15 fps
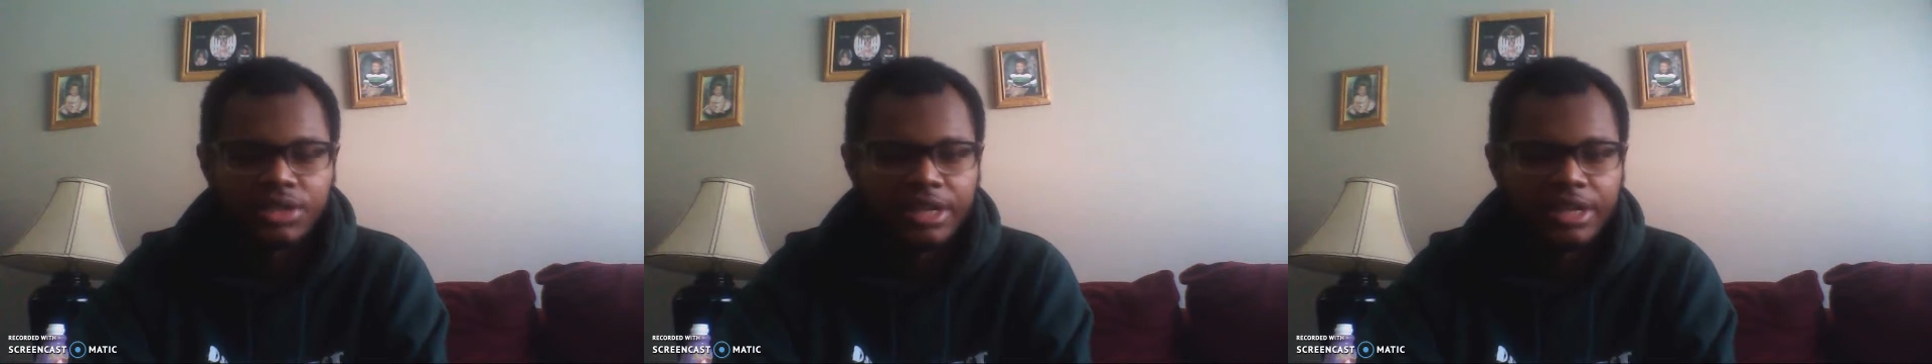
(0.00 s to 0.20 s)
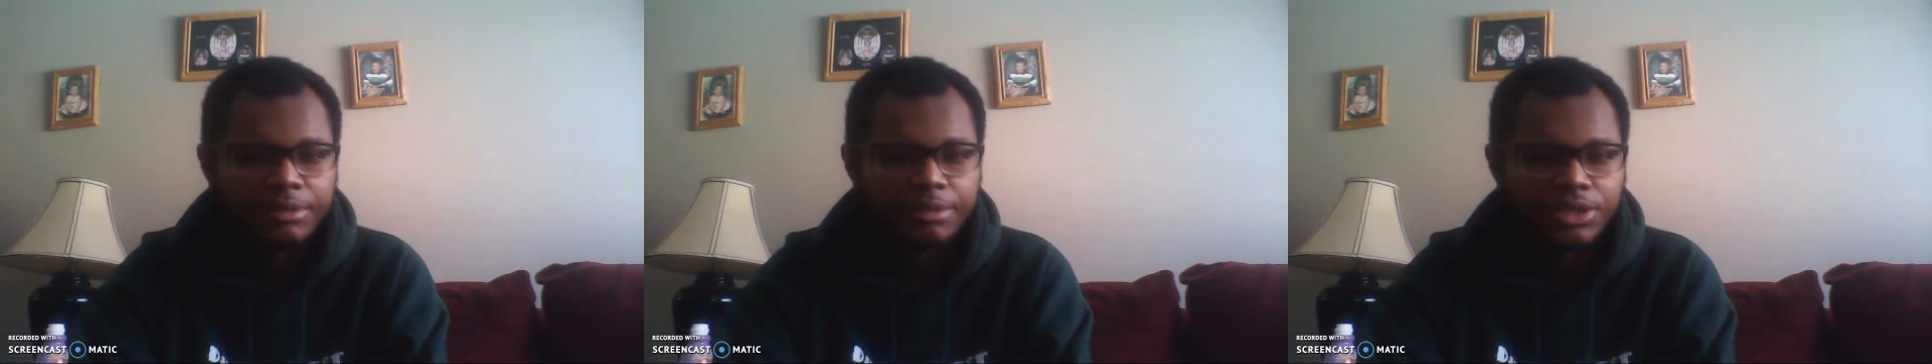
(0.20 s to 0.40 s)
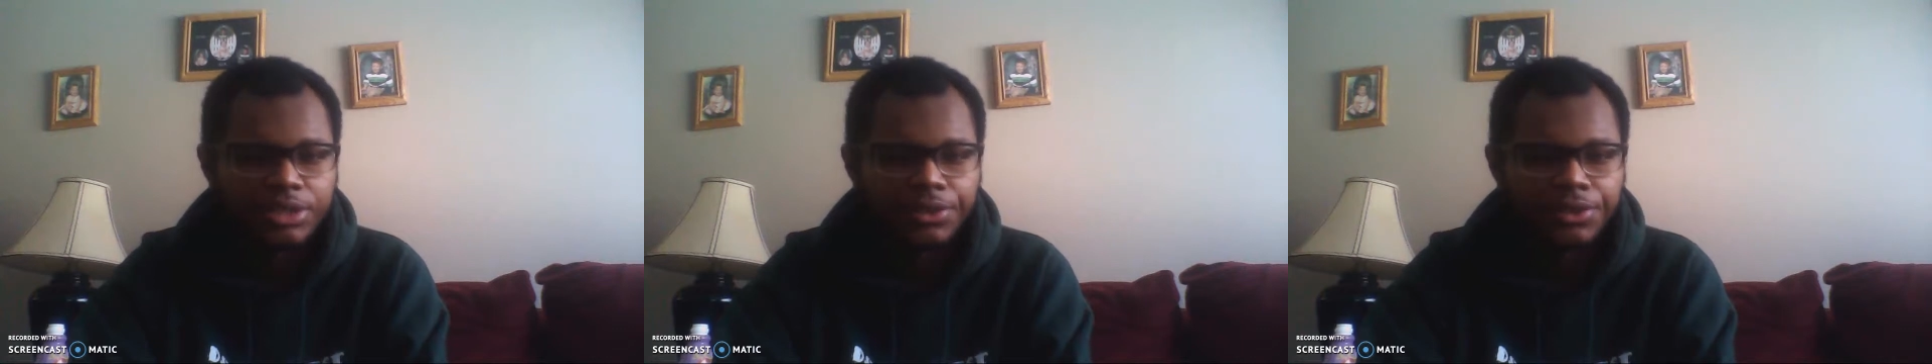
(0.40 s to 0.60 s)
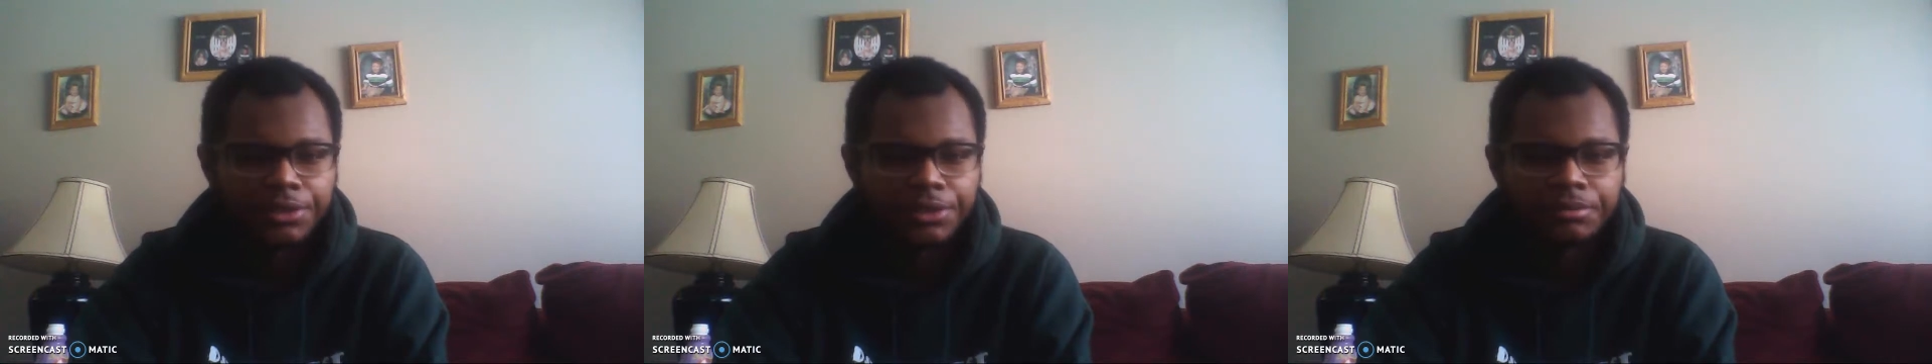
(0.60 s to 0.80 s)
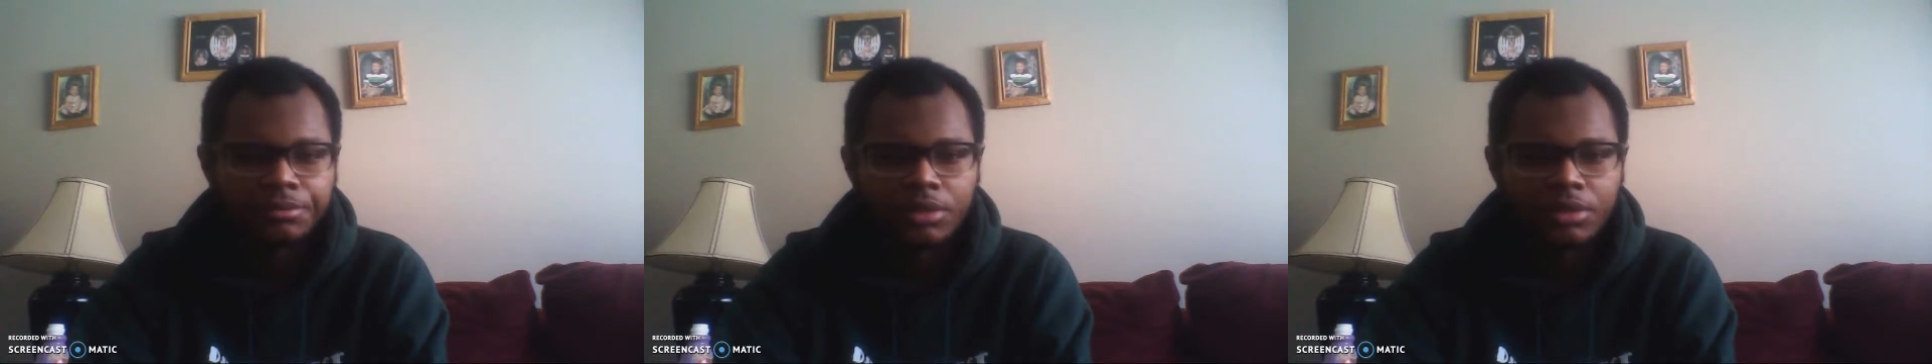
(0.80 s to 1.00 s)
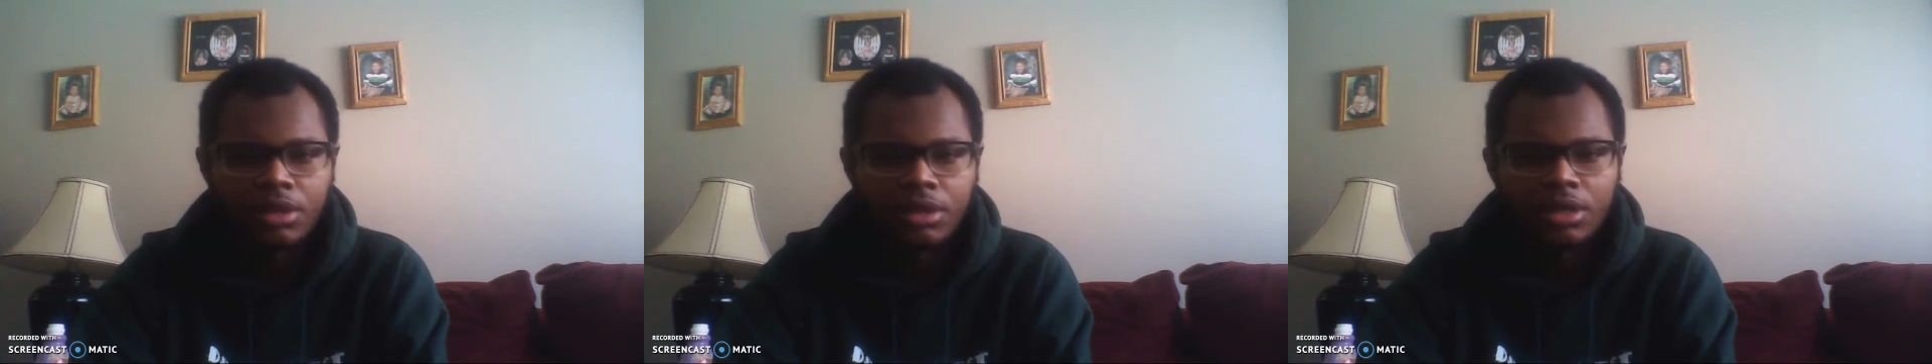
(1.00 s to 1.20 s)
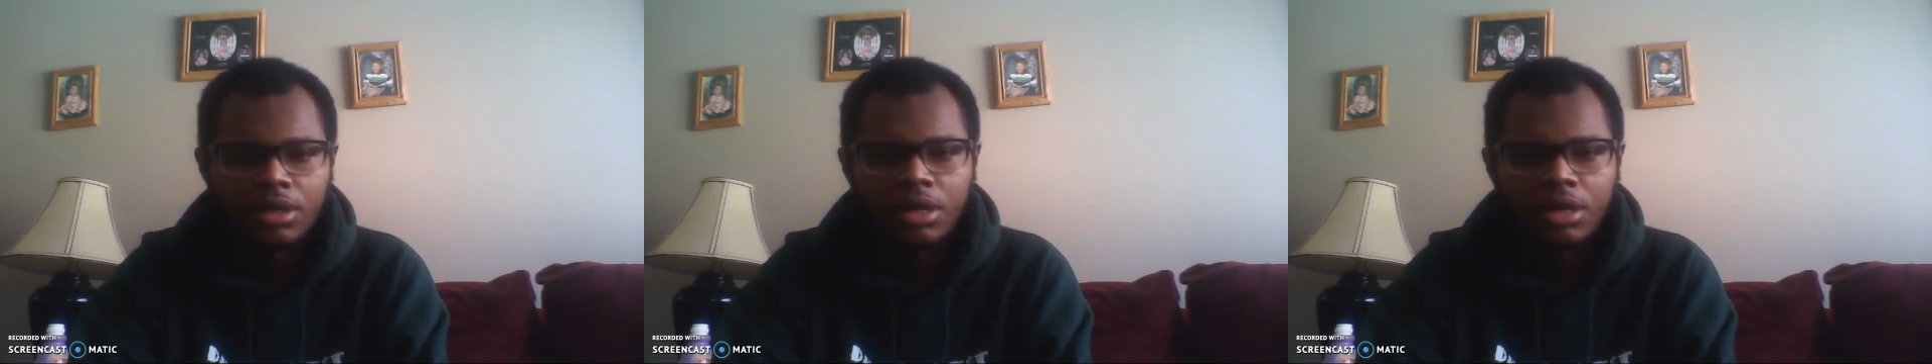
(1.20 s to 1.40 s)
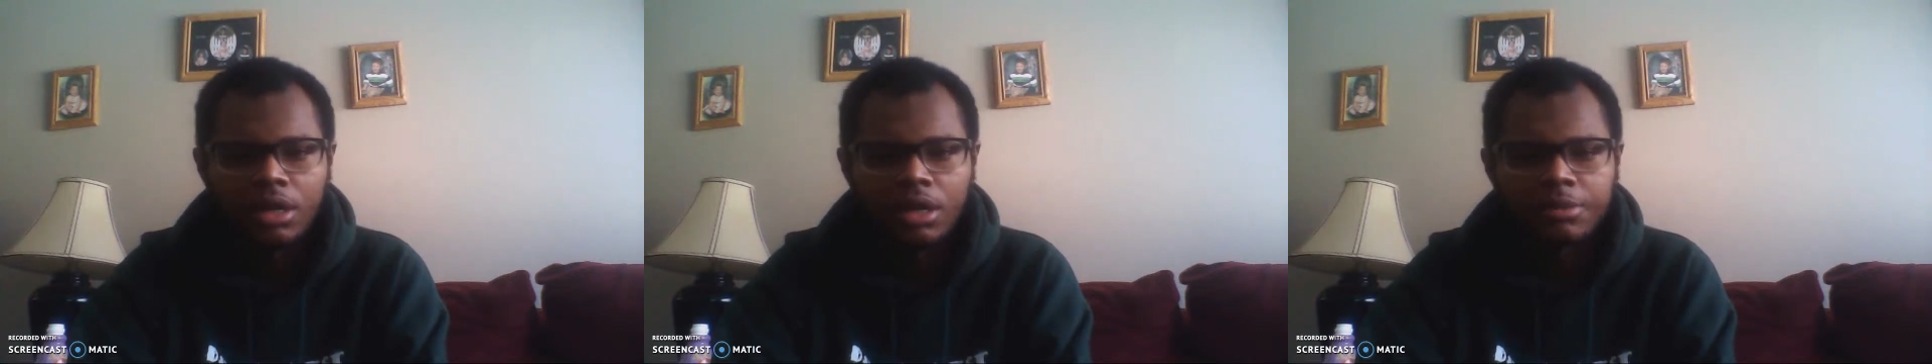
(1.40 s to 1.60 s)
the material
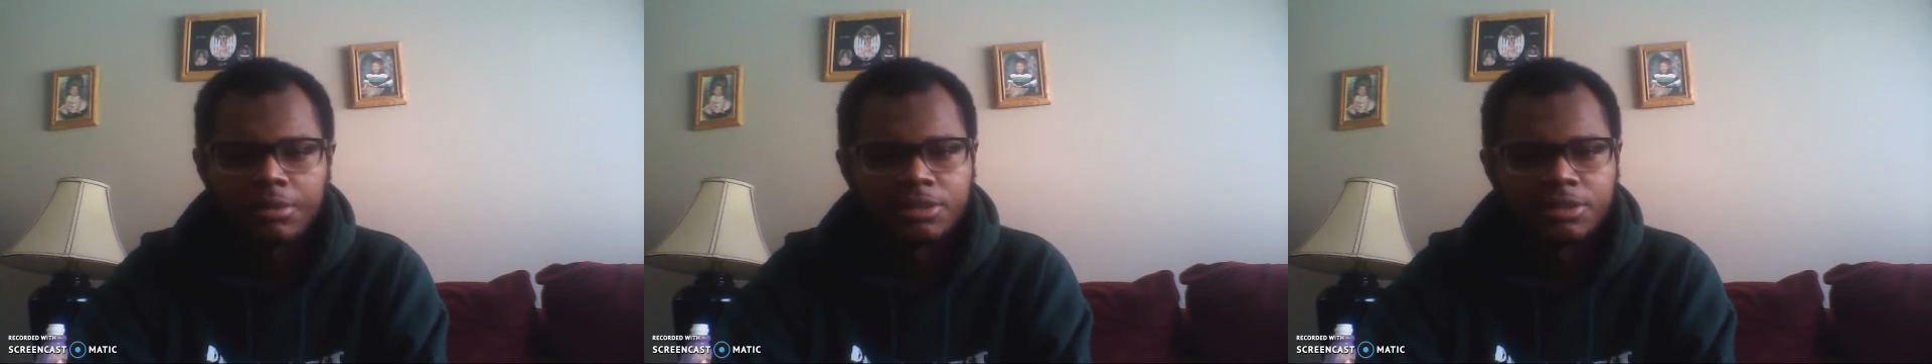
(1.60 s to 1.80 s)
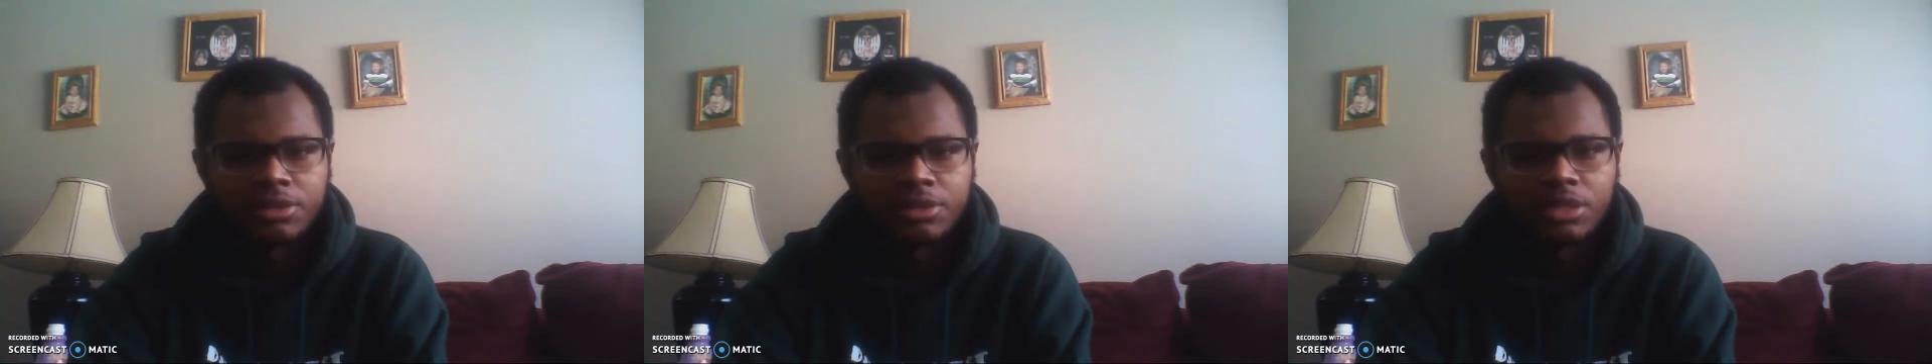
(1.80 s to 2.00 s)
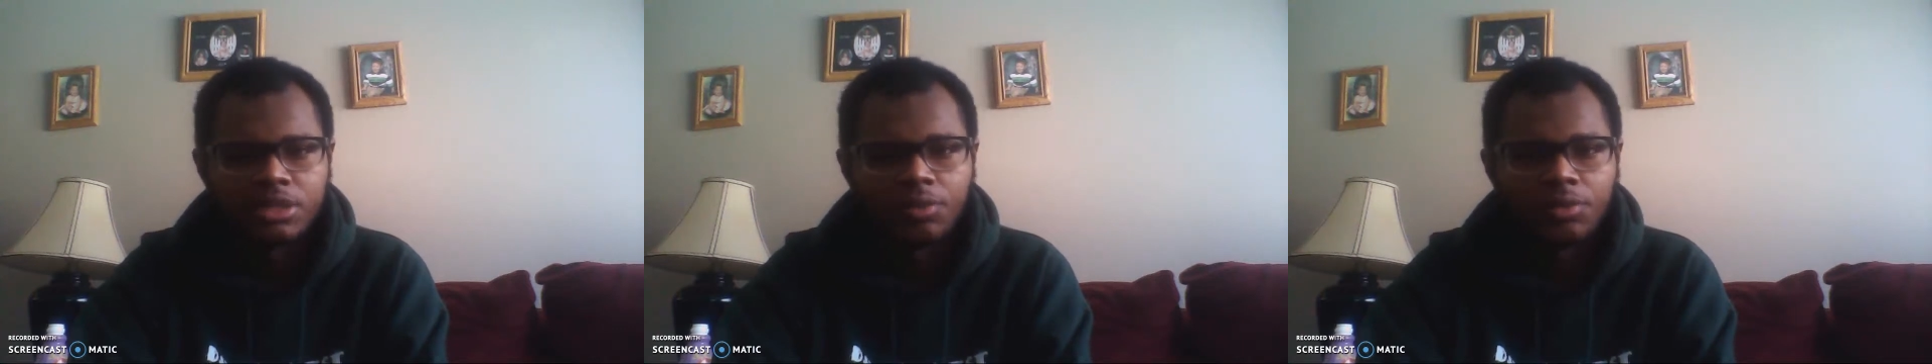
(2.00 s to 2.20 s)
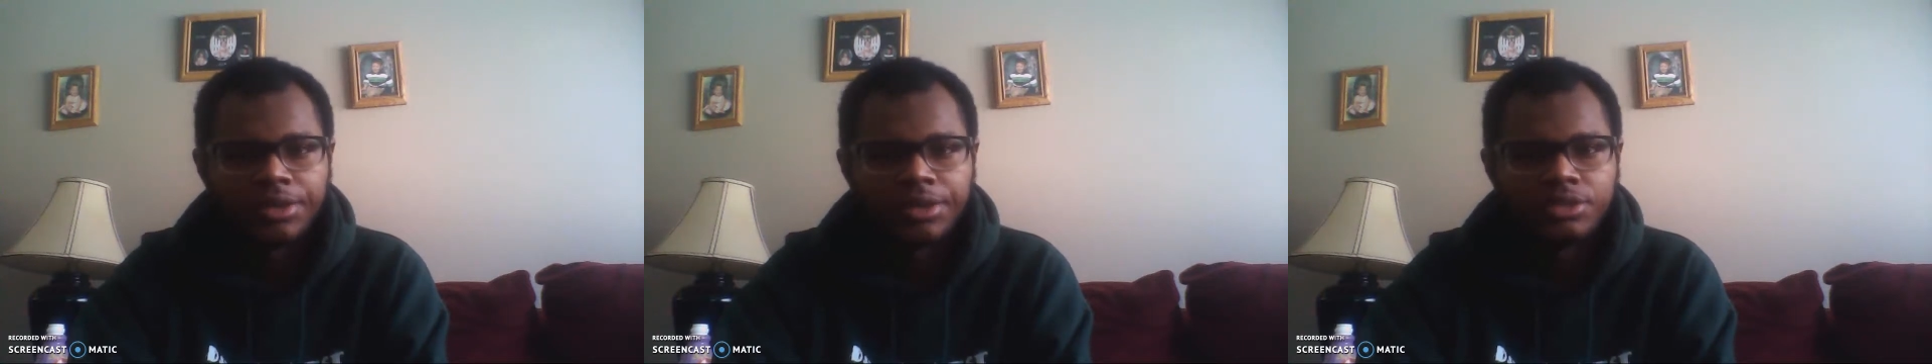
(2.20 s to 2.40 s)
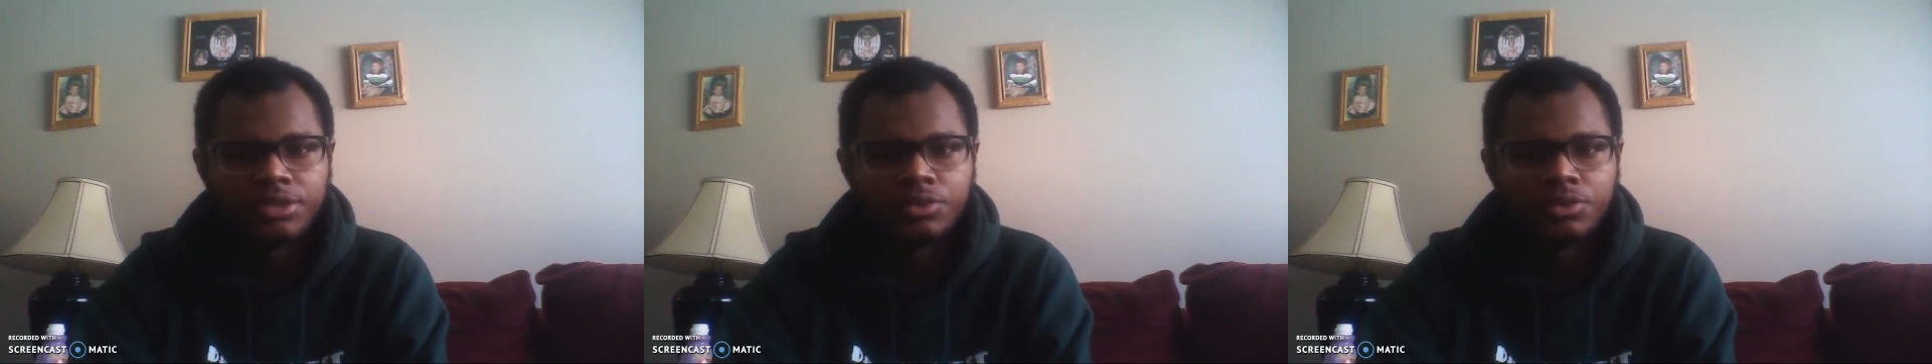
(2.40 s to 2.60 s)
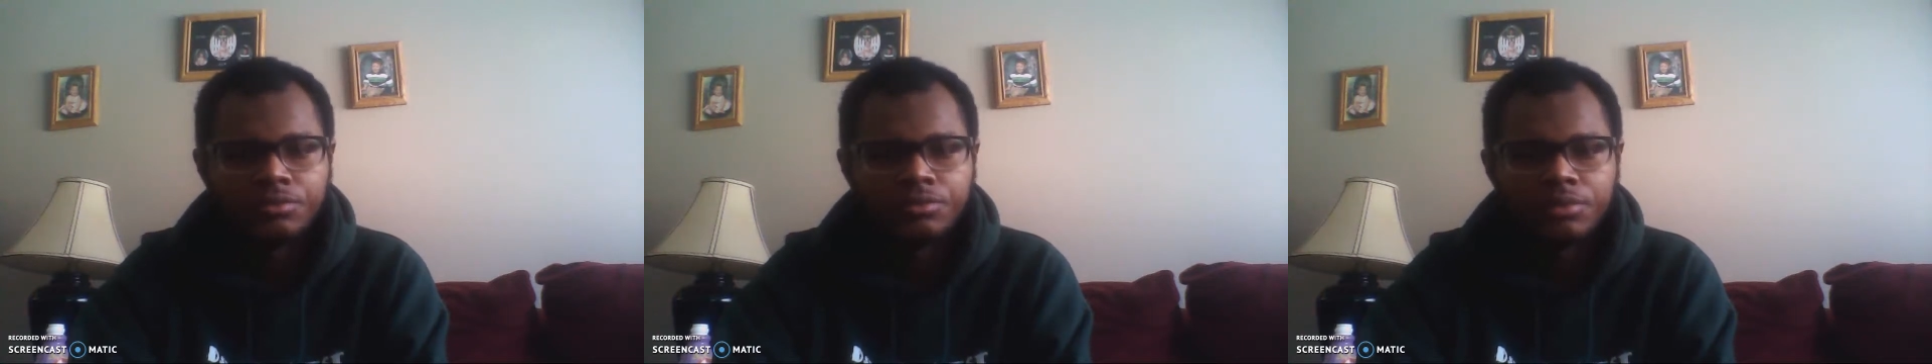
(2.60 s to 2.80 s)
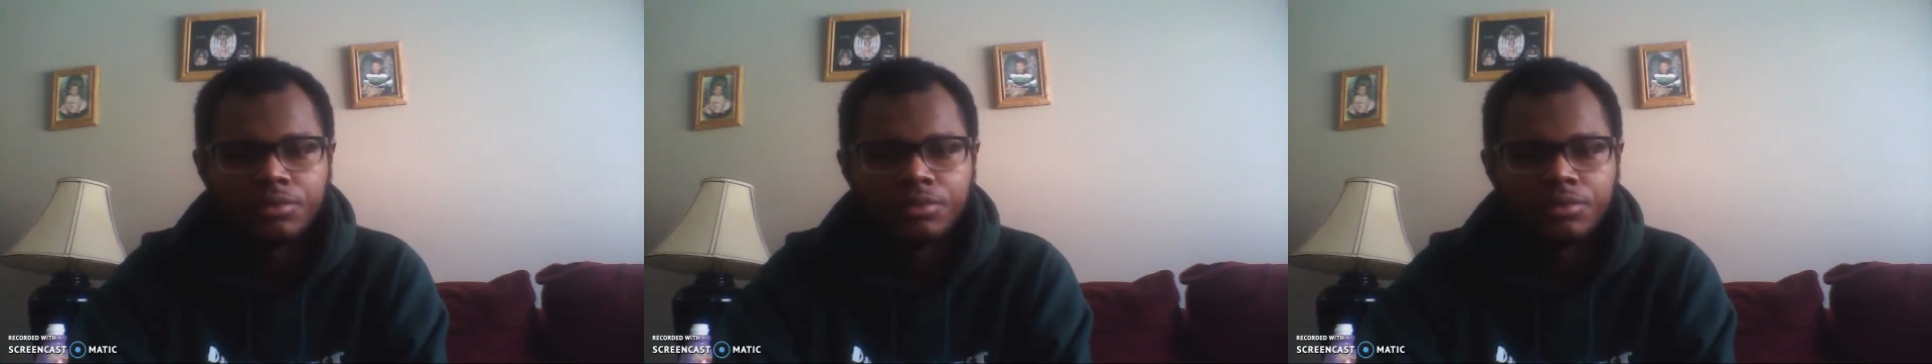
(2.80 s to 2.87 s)
as much as I wanted to,